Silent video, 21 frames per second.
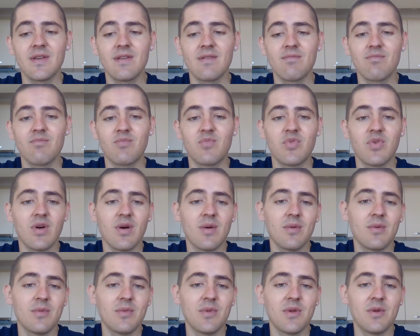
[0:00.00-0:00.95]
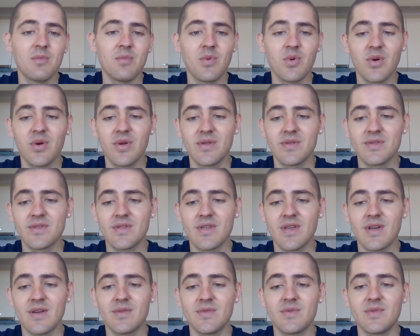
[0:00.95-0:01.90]
probably boils
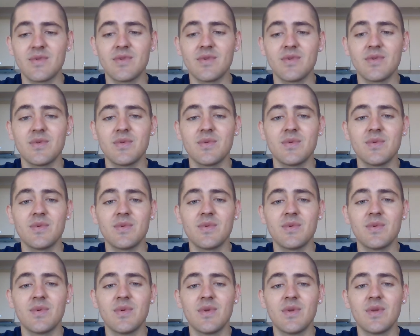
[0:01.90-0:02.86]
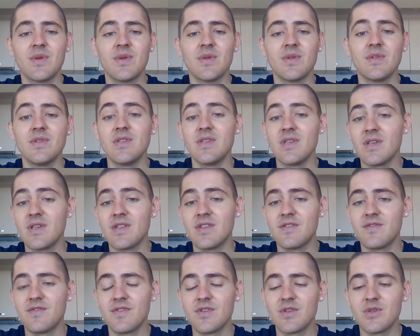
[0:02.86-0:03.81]
down to the
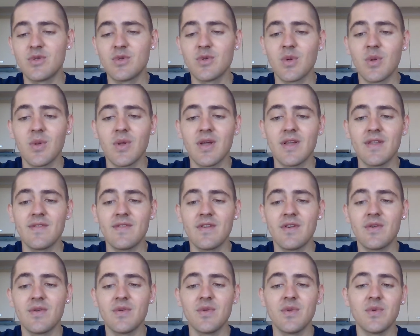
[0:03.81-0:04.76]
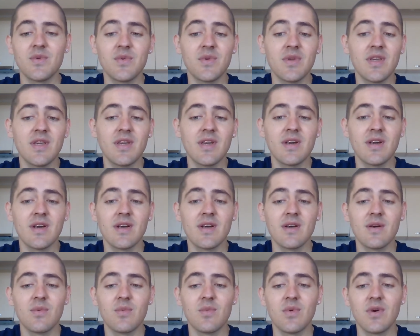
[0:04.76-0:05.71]
individual and their unique uh,
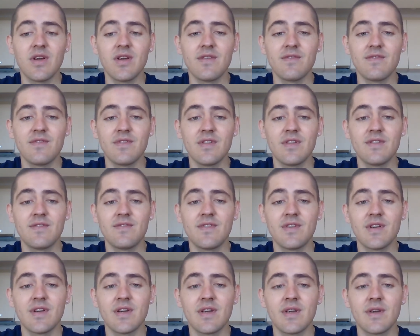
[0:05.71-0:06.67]
way of living.